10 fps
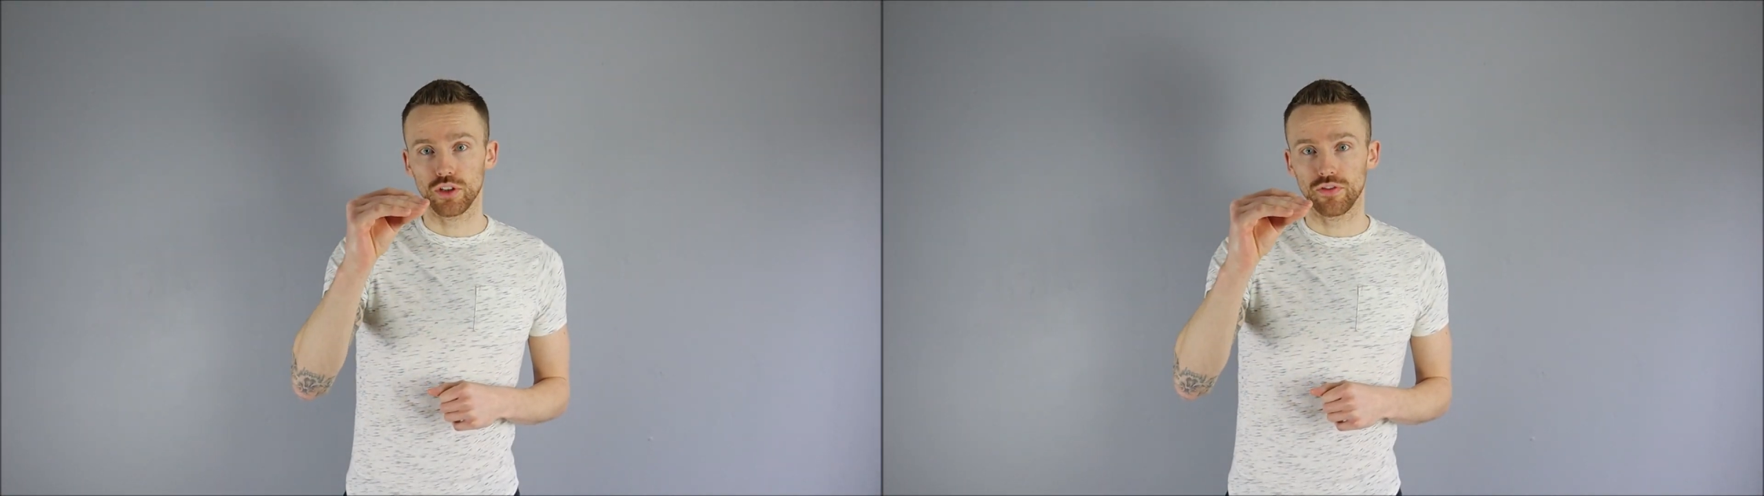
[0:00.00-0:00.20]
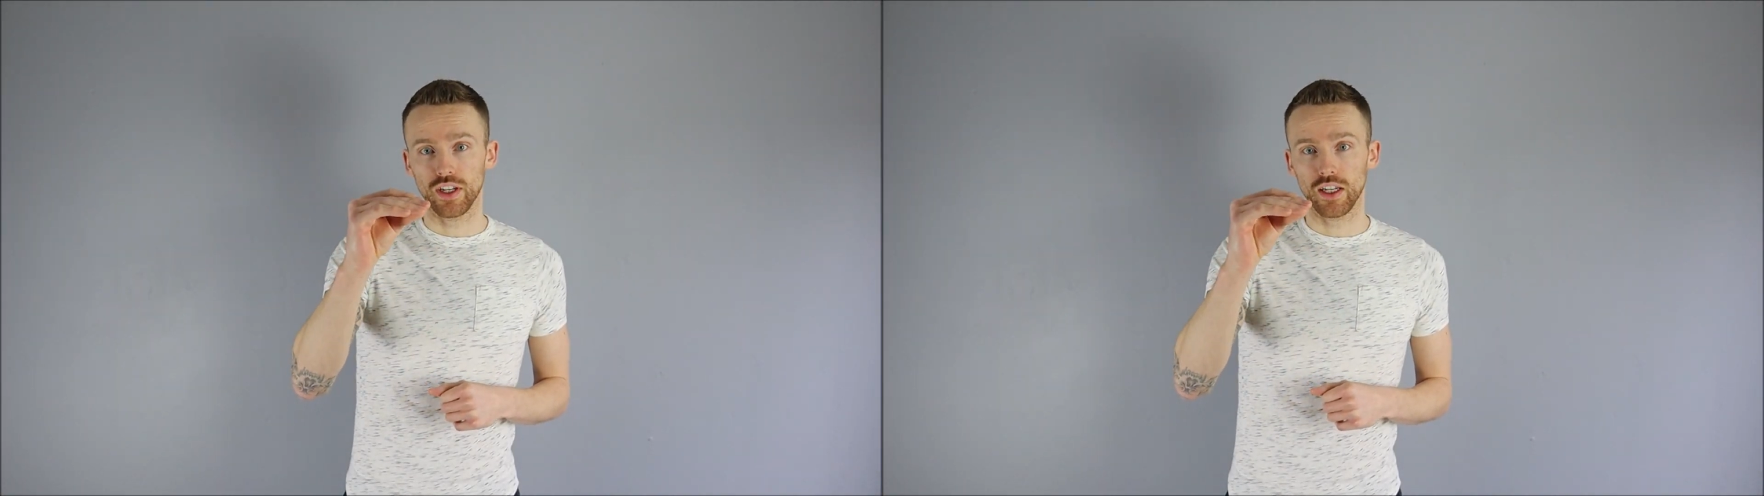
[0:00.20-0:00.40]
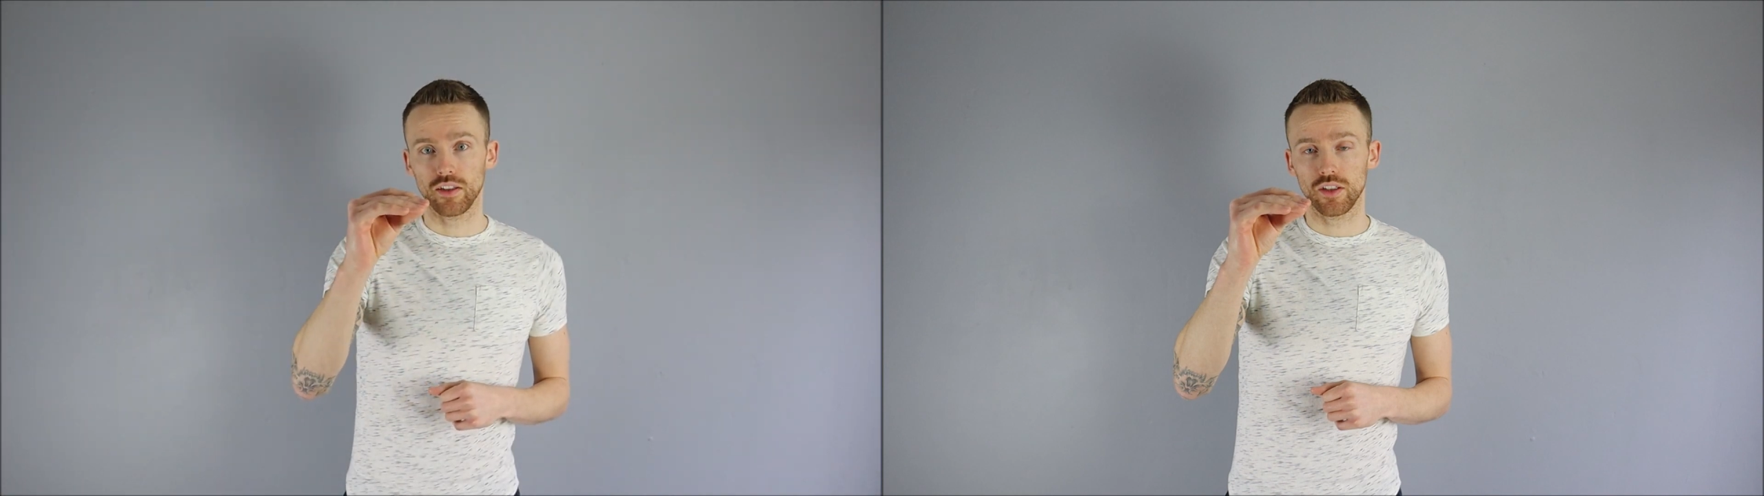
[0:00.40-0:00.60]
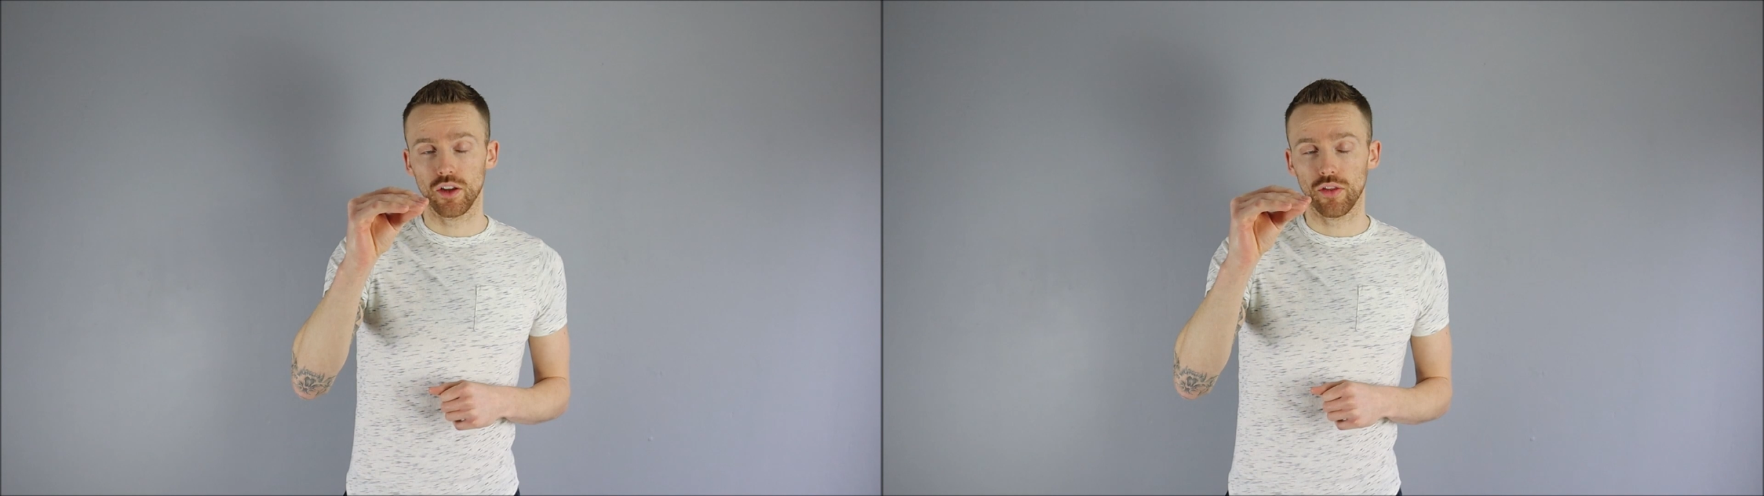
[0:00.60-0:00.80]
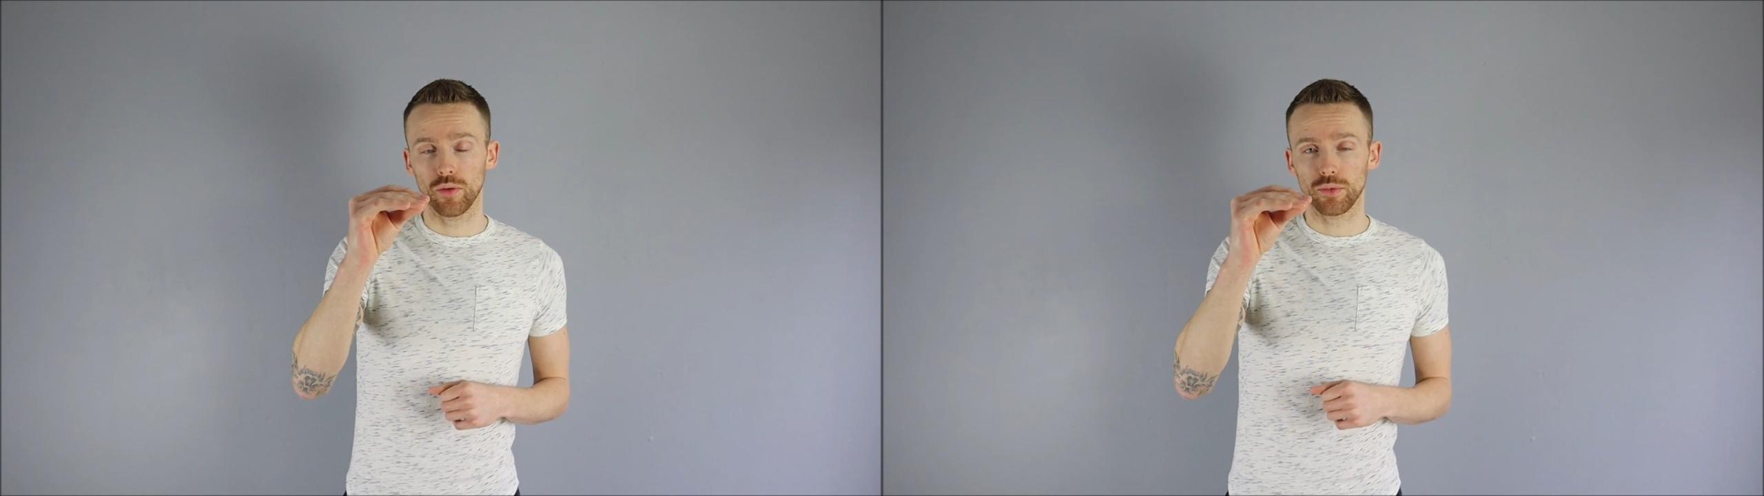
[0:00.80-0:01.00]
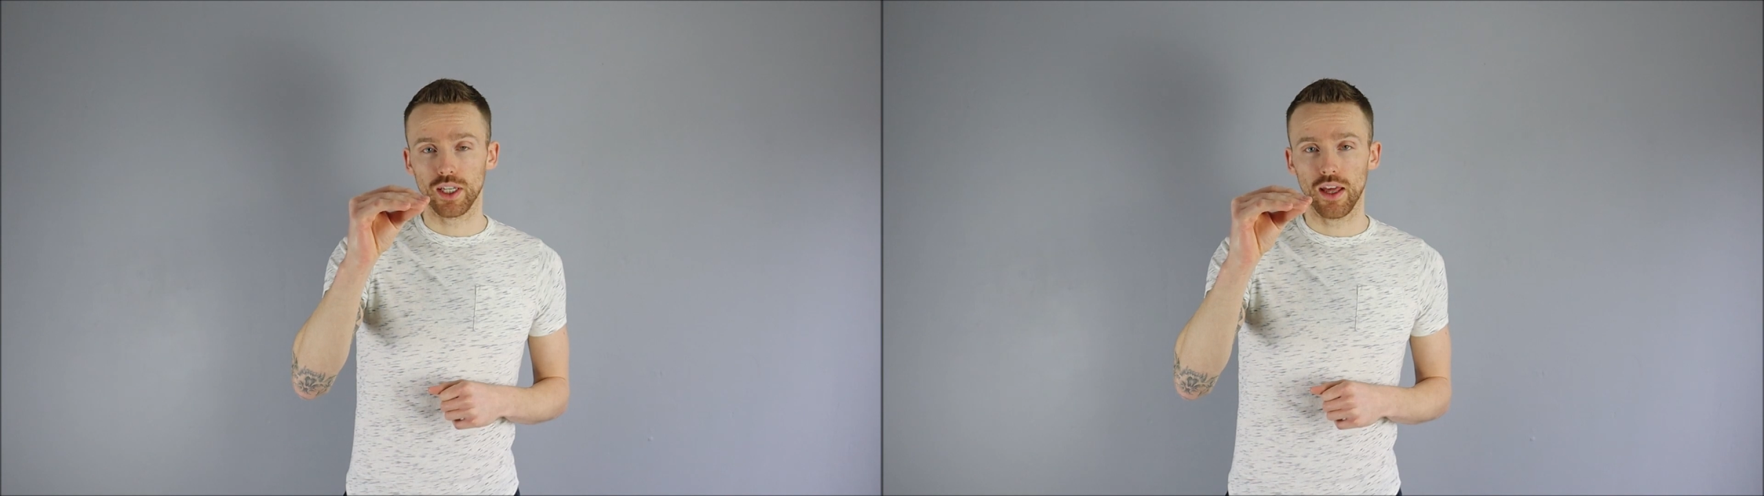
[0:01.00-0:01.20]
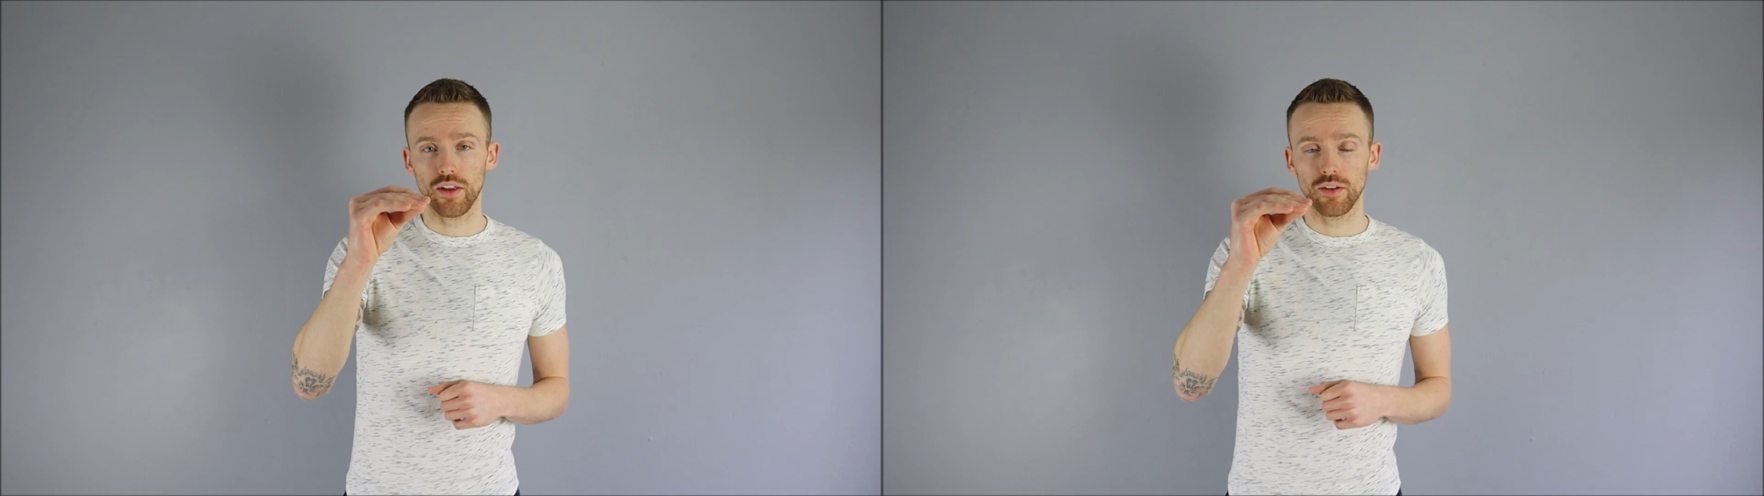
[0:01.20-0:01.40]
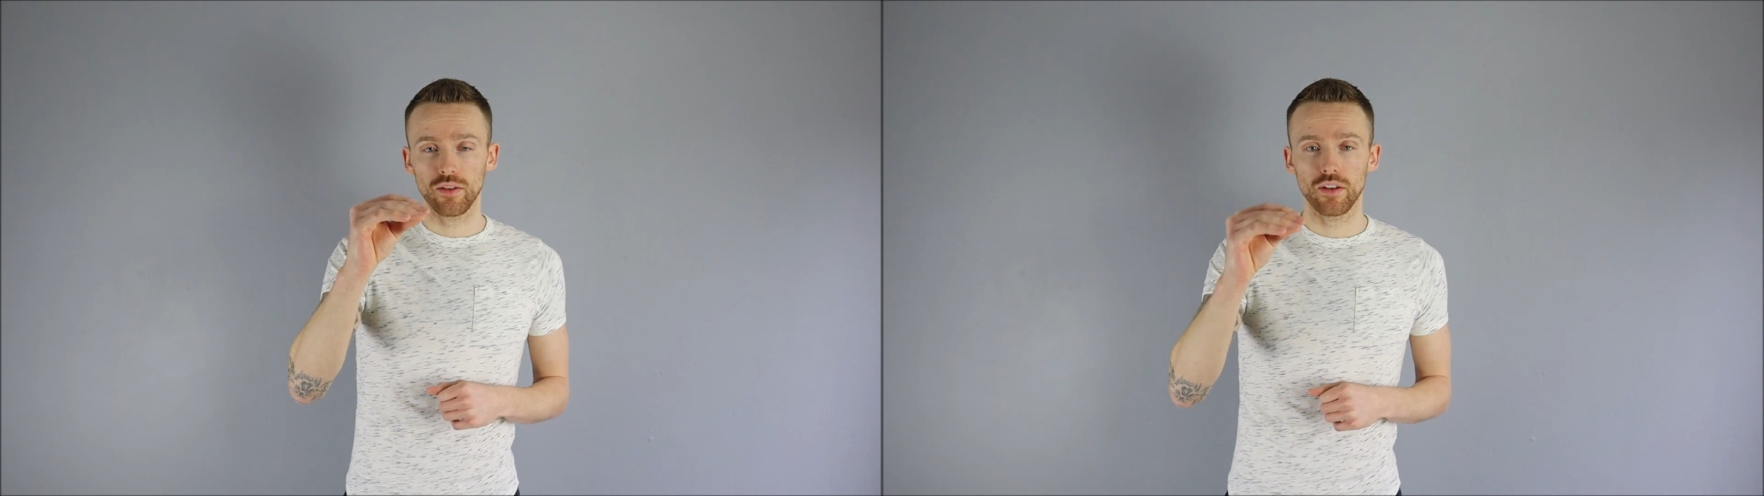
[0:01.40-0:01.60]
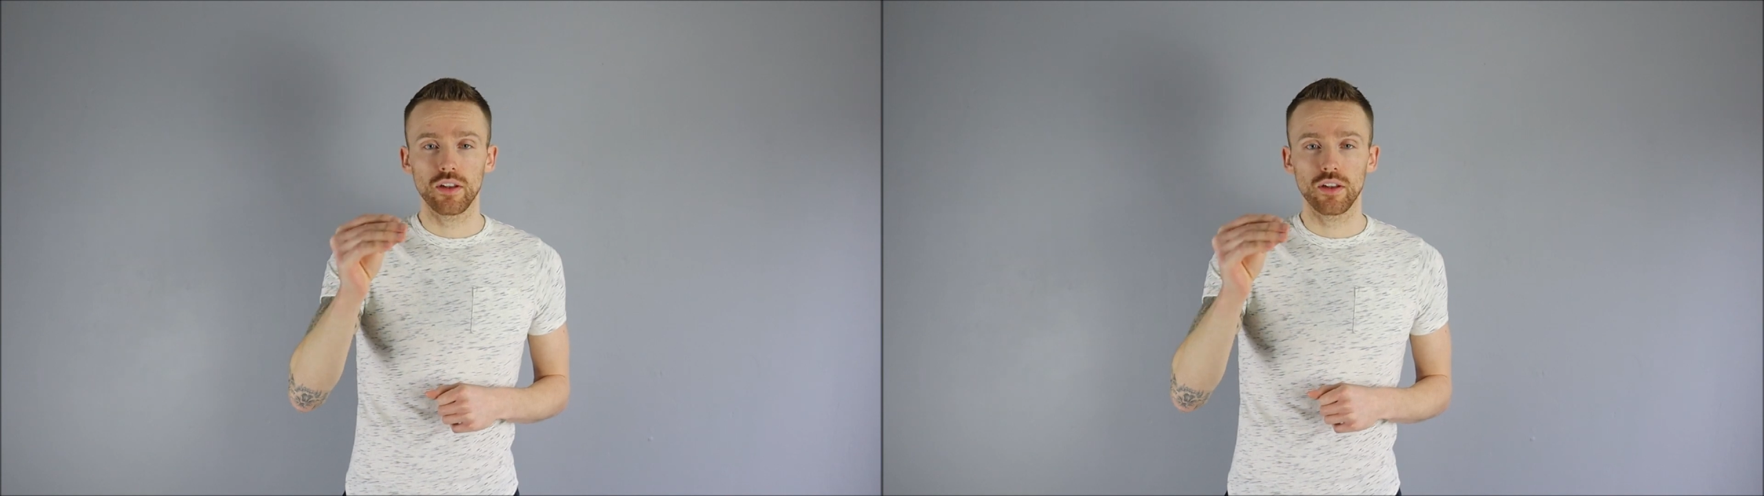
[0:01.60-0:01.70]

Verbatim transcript: your fingers and your thumb together